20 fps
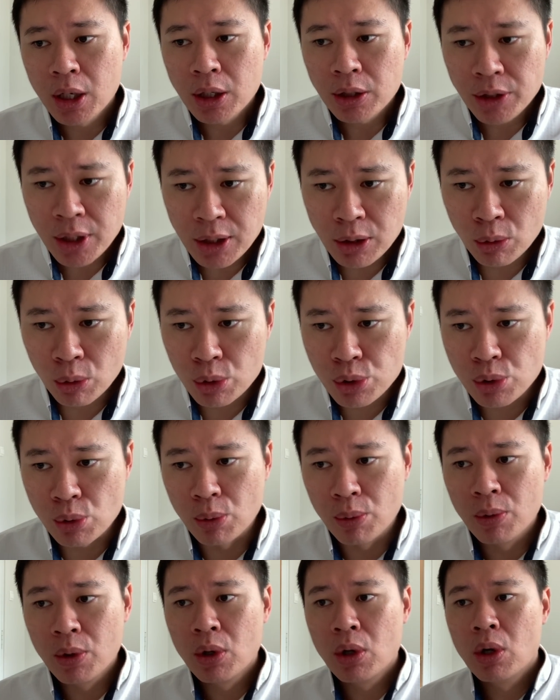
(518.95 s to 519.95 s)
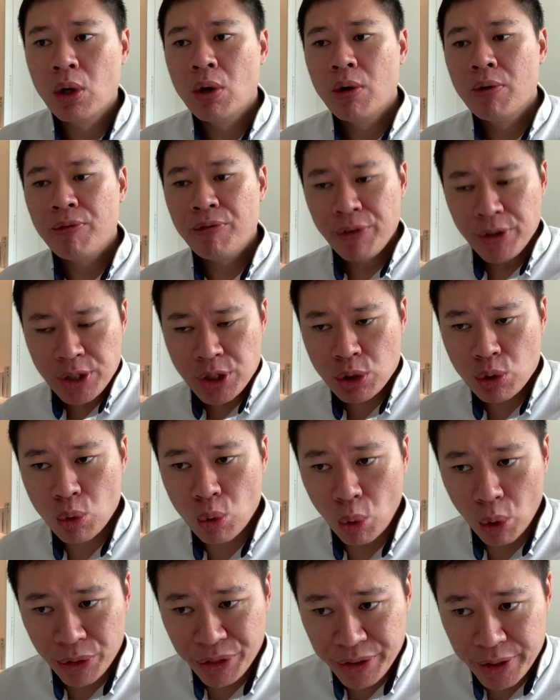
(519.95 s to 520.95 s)
Take note also, first
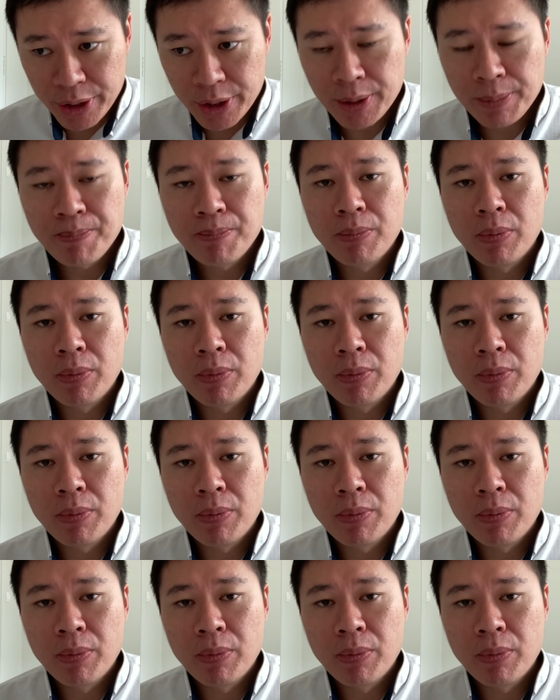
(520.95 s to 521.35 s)
quarter